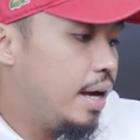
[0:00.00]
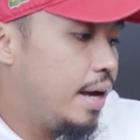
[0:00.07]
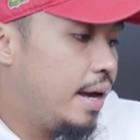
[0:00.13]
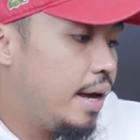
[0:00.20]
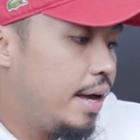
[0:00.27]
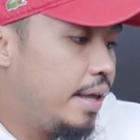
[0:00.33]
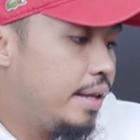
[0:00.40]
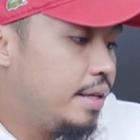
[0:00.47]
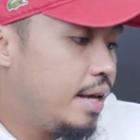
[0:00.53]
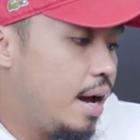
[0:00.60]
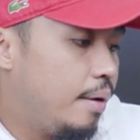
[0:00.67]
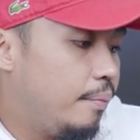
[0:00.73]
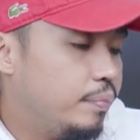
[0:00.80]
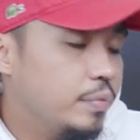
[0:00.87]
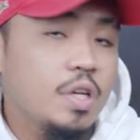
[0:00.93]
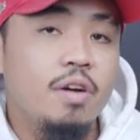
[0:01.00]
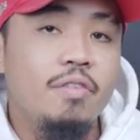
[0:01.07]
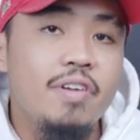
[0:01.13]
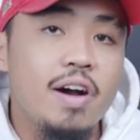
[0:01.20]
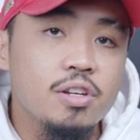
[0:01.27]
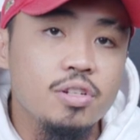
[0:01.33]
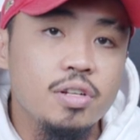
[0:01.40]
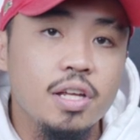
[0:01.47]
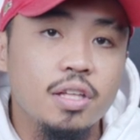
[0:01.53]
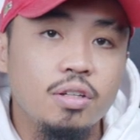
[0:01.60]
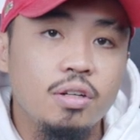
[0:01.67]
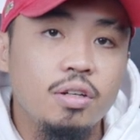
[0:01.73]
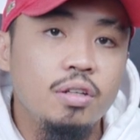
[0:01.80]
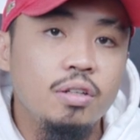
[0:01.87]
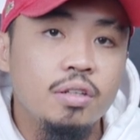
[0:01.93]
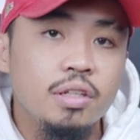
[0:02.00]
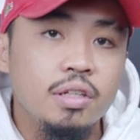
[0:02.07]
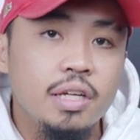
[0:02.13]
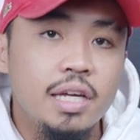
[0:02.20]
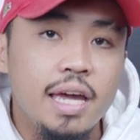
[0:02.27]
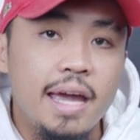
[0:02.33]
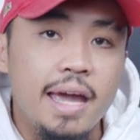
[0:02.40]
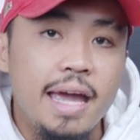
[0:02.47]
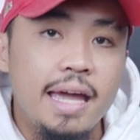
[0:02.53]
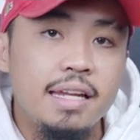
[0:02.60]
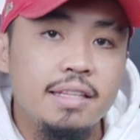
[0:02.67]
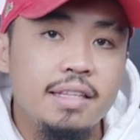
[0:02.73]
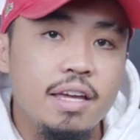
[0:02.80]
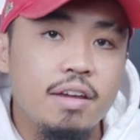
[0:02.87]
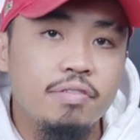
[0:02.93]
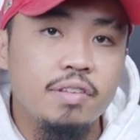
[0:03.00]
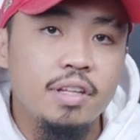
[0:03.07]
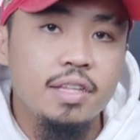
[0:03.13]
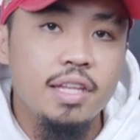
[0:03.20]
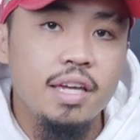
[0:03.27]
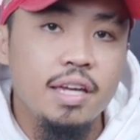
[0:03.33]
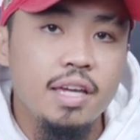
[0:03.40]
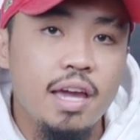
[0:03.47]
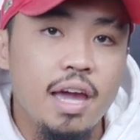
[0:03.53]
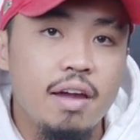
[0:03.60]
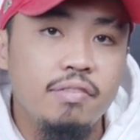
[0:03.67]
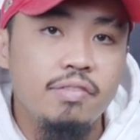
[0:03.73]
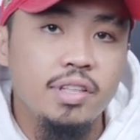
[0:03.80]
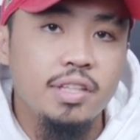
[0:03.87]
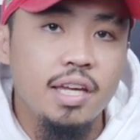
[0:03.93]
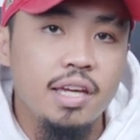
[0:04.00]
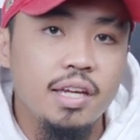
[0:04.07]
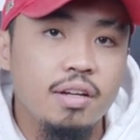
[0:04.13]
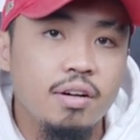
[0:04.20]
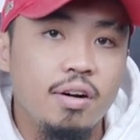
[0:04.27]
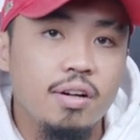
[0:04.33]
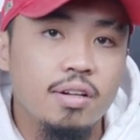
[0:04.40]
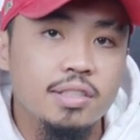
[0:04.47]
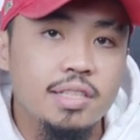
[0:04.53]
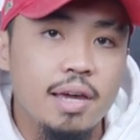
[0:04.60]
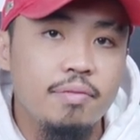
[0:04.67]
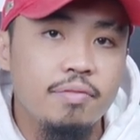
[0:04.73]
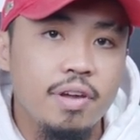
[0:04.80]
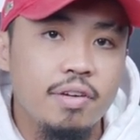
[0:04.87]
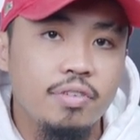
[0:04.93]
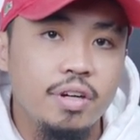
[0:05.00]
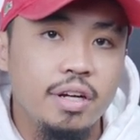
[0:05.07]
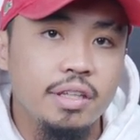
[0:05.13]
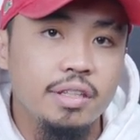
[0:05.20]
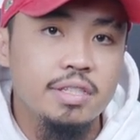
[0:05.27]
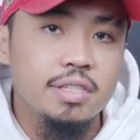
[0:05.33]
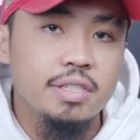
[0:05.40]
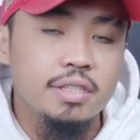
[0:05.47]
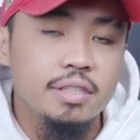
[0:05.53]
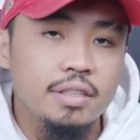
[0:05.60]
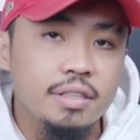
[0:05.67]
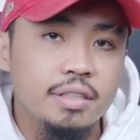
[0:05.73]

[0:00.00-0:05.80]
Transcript: And yeah, ang function nito, any day of the day, every day, all-time favorites.